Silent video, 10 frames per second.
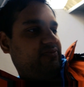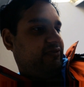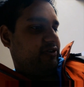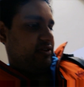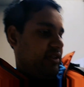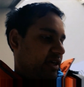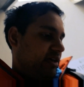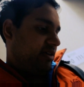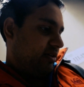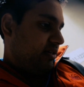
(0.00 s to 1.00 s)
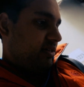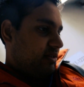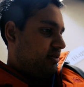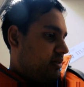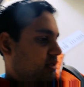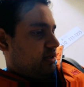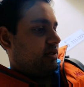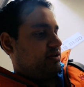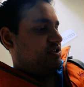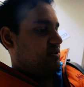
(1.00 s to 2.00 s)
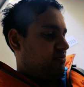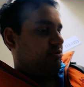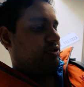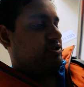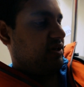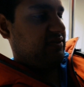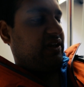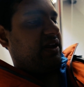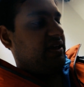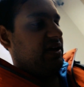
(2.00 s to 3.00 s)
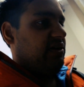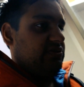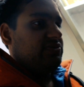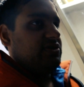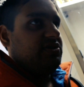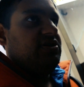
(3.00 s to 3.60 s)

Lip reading: for today and we're just heading out